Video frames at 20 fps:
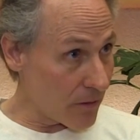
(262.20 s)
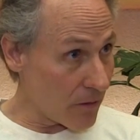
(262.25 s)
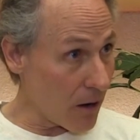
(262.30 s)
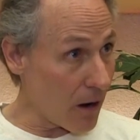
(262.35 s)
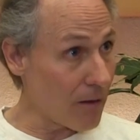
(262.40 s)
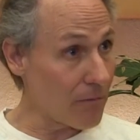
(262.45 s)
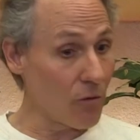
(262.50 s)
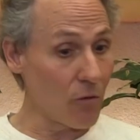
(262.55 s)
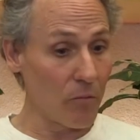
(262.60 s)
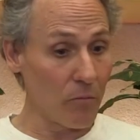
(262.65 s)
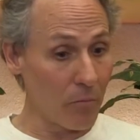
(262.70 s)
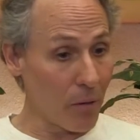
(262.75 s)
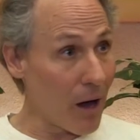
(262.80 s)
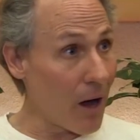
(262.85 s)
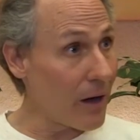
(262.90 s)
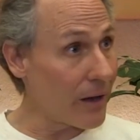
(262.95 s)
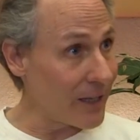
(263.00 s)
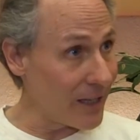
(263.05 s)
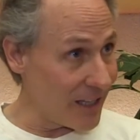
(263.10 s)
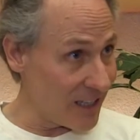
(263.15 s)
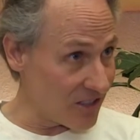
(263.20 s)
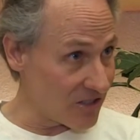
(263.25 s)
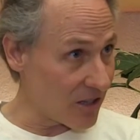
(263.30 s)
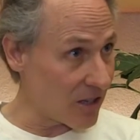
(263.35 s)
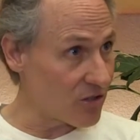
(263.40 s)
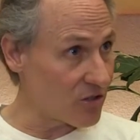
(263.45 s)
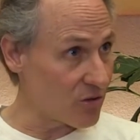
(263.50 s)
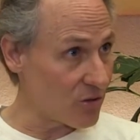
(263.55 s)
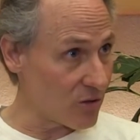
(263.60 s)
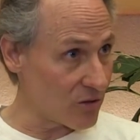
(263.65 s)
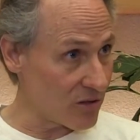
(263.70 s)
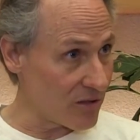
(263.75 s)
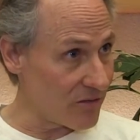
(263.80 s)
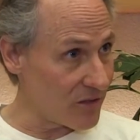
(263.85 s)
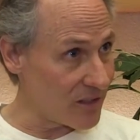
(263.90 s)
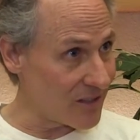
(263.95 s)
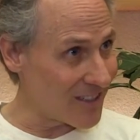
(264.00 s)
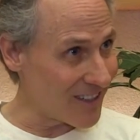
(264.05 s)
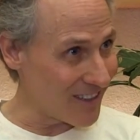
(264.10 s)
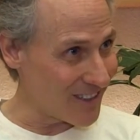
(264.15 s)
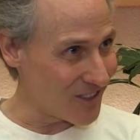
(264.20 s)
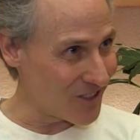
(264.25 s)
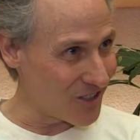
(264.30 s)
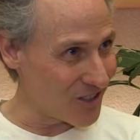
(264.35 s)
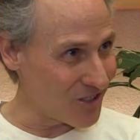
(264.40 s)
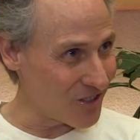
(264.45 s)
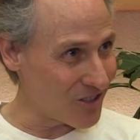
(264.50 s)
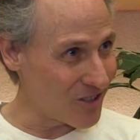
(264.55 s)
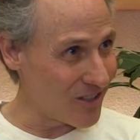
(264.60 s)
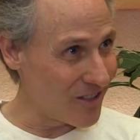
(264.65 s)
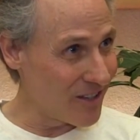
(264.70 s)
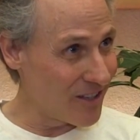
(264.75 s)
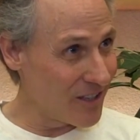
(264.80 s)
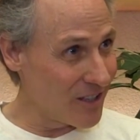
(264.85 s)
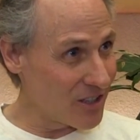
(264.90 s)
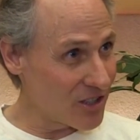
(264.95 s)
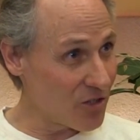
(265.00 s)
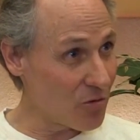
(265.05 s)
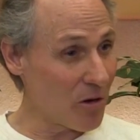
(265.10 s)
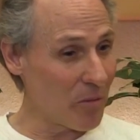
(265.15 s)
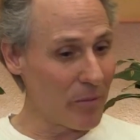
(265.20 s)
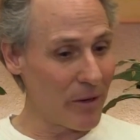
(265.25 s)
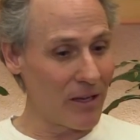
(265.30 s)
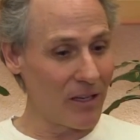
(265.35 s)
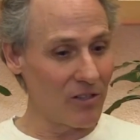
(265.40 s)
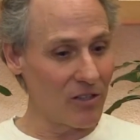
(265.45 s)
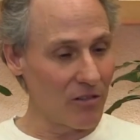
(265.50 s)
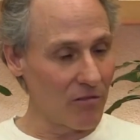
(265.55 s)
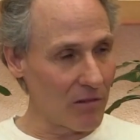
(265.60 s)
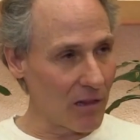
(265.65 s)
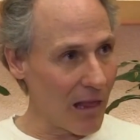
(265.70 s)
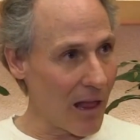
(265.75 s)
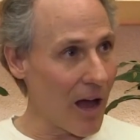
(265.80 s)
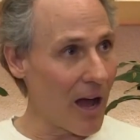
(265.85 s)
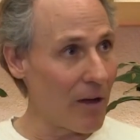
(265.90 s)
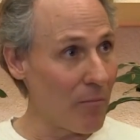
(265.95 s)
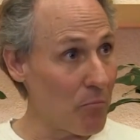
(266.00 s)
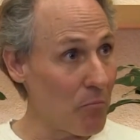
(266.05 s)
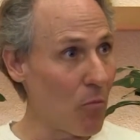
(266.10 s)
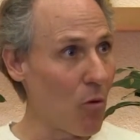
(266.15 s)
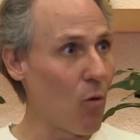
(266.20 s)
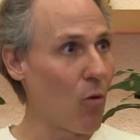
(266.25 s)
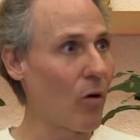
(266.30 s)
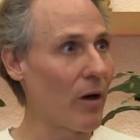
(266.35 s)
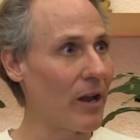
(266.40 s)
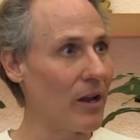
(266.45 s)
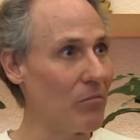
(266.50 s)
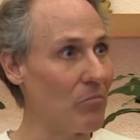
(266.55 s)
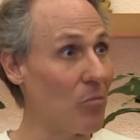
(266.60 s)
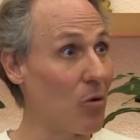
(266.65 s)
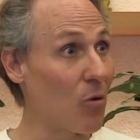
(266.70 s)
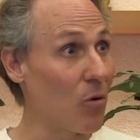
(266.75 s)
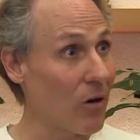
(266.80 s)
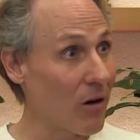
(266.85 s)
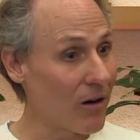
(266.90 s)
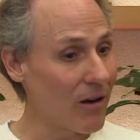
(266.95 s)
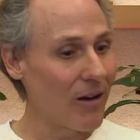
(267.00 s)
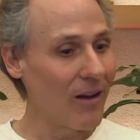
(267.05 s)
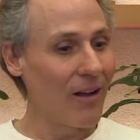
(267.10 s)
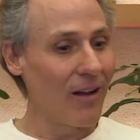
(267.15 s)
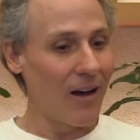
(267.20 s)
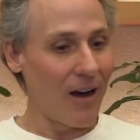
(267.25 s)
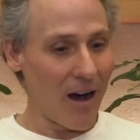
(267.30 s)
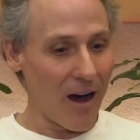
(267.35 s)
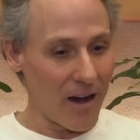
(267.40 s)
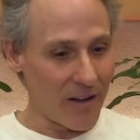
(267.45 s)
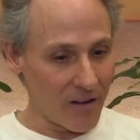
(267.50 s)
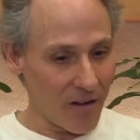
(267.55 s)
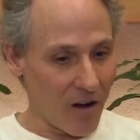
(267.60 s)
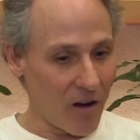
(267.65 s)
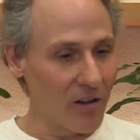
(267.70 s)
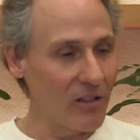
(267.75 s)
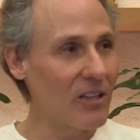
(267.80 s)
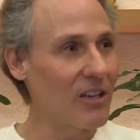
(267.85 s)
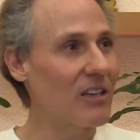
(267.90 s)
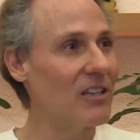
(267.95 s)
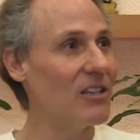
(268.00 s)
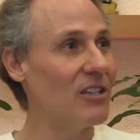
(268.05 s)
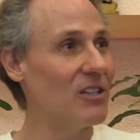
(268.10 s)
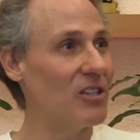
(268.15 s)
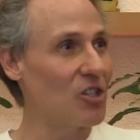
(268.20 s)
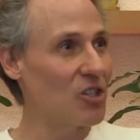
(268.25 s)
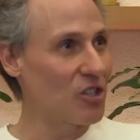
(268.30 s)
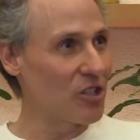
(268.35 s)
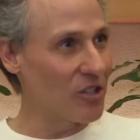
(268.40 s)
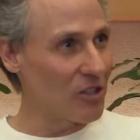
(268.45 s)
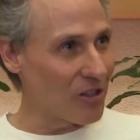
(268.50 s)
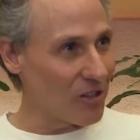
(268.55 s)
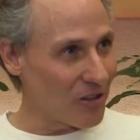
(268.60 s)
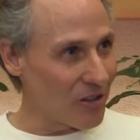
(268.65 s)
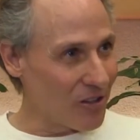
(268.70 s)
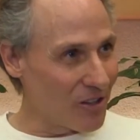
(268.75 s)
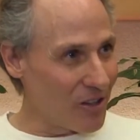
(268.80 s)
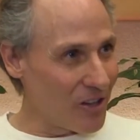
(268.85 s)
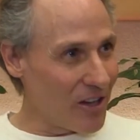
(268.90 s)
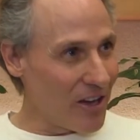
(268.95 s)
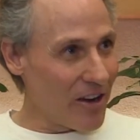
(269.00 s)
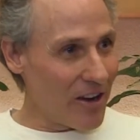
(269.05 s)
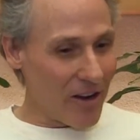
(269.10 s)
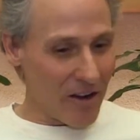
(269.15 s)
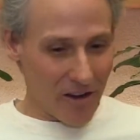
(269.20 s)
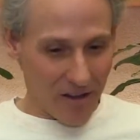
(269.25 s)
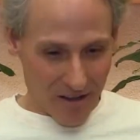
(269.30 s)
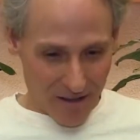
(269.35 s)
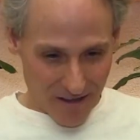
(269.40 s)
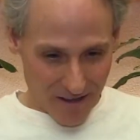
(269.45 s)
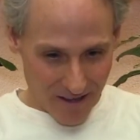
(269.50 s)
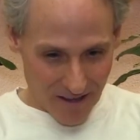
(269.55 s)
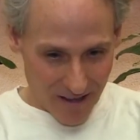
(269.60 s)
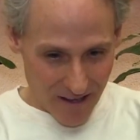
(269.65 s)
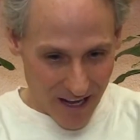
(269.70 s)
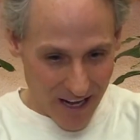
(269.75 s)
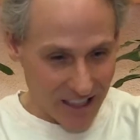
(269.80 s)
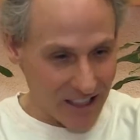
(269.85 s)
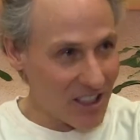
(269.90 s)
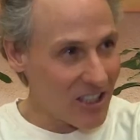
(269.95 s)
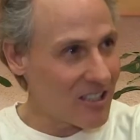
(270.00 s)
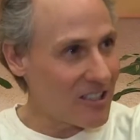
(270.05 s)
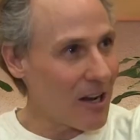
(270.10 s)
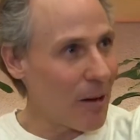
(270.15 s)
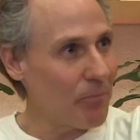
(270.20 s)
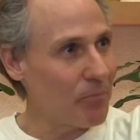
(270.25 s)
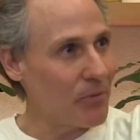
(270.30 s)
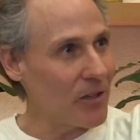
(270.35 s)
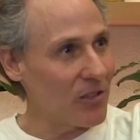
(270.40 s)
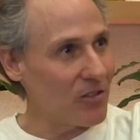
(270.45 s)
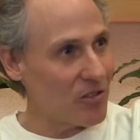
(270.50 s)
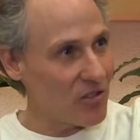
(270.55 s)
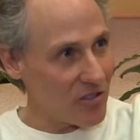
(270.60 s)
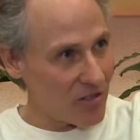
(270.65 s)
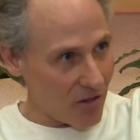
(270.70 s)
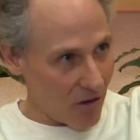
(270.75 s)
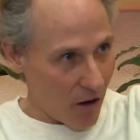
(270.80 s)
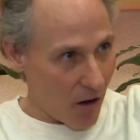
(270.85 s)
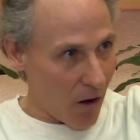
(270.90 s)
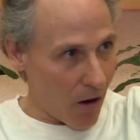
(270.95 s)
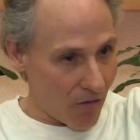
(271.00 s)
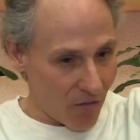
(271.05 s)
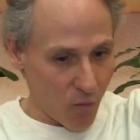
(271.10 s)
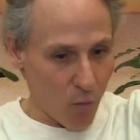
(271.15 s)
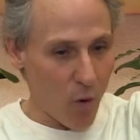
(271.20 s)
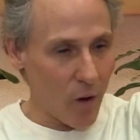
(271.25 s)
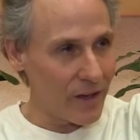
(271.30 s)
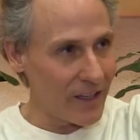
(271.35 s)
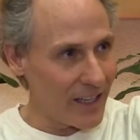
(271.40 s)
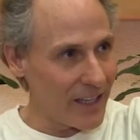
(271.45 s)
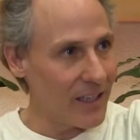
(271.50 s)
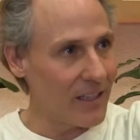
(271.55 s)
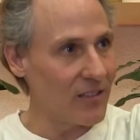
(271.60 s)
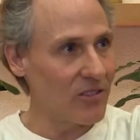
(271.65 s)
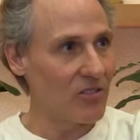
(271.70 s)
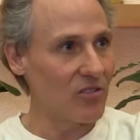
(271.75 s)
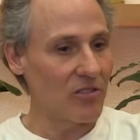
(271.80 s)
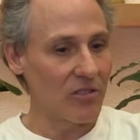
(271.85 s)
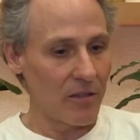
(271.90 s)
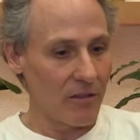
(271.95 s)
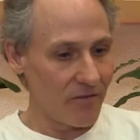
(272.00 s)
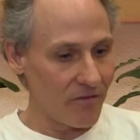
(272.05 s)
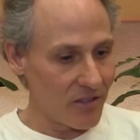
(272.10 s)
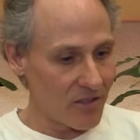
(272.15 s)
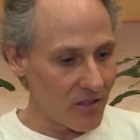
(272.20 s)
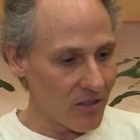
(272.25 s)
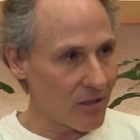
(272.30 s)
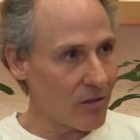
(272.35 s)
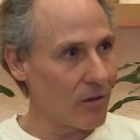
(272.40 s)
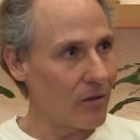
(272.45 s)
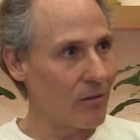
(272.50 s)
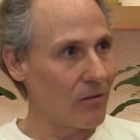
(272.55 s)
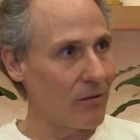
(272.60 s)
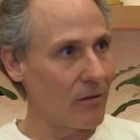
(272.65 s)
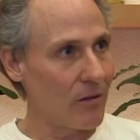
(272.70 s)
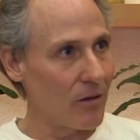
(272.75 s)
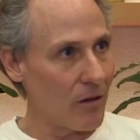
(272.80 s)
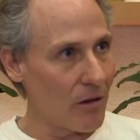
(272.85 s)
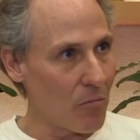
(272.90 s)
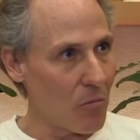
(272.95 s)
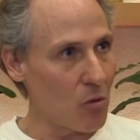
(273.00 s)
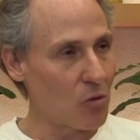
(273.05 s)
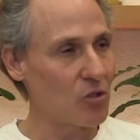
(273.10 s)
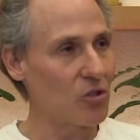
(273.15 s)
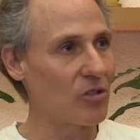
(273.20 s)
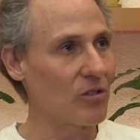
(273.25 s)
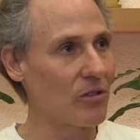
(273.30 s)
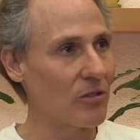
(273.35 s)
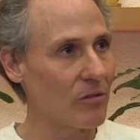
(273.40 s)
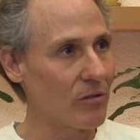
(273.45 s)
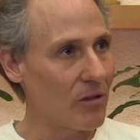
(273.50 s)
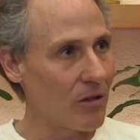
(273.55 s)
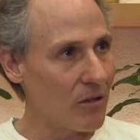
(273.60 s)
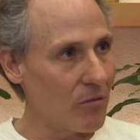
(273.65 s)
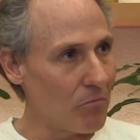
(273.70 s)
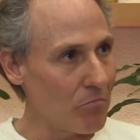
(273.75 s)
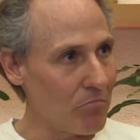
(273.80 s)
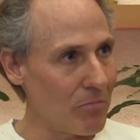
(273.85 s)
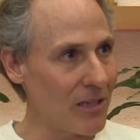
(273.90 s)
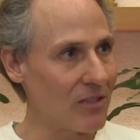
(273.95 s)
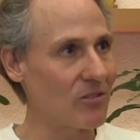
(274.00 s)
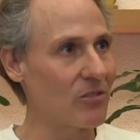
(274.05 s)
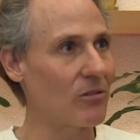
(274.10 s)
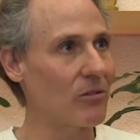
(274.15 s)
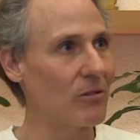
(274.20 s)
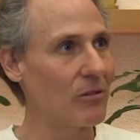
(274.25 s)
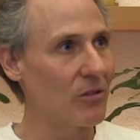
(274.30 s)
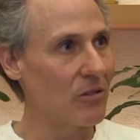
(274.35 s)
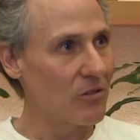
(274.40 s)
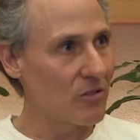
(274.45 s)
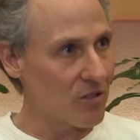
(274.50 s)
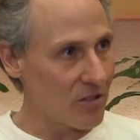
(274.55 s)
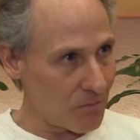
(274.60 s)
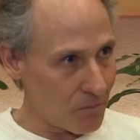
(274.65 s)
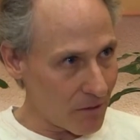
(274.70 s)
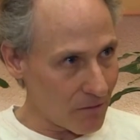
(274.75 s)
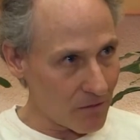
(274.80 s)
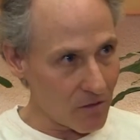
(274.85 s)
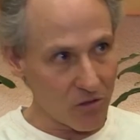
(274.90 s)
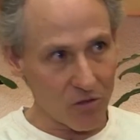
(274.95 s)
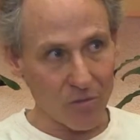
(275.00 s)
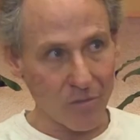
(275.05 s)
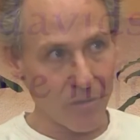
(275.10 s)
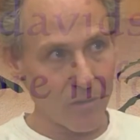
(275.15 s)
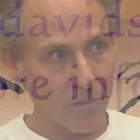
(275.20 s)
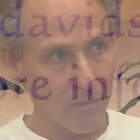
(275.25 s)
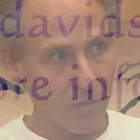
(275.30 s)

our own body is our source of intelligence. So we begin to rely more and more on unconditional acceptance of what is physical, emotional, mental, spiritual.